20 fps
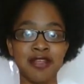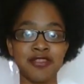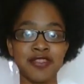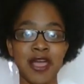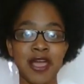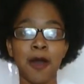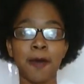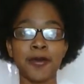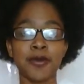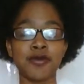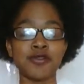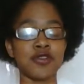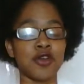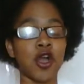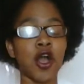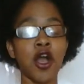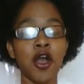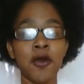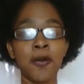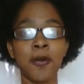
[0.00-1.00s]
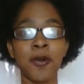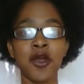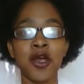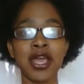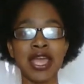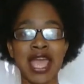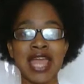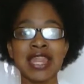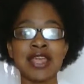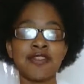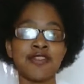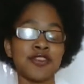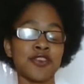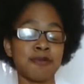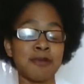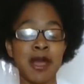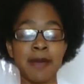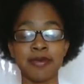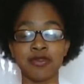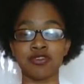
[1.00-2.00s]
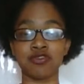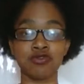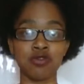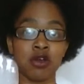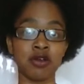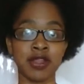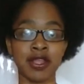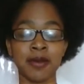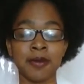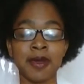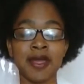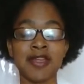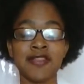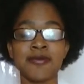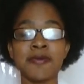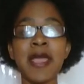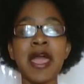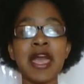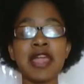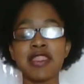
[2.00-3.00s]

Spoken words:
to help you with your homework, anything you might be struggling with.